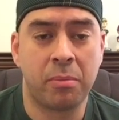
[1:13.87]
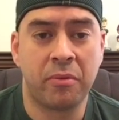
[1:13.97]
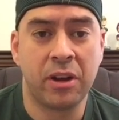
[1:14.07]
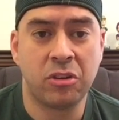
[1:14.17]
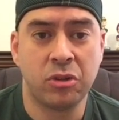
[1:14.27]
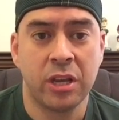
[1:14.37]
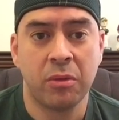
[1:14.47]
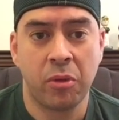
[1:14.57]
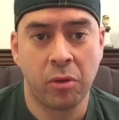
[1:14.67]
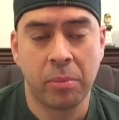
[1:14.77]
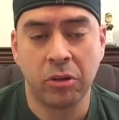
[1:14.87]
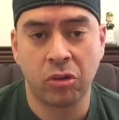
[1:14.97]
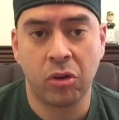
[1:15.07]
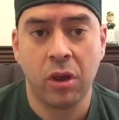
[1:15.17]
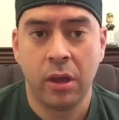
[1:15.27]
provided you hit with your
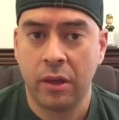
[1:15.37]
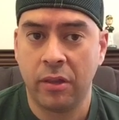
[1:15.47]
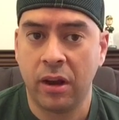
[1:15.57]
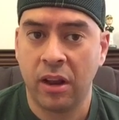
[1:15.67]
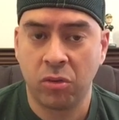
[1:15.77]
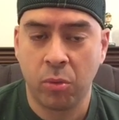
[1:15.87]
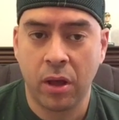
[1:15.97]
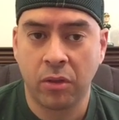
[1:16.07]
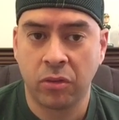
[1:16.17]
pitcher there as well.